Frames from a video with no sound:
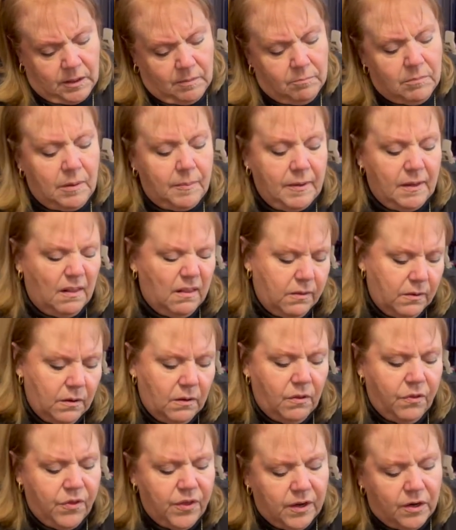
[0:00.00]
Maybe a little
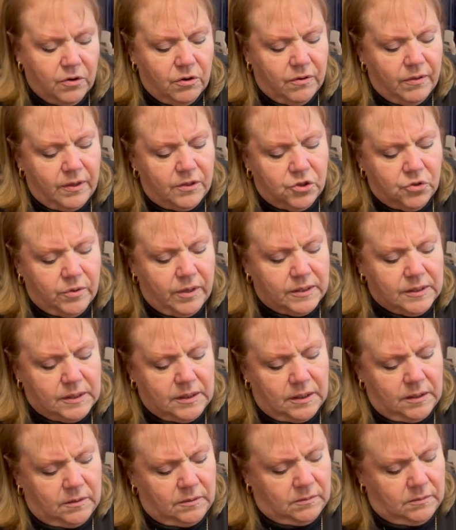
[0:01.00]
thicker than dressing.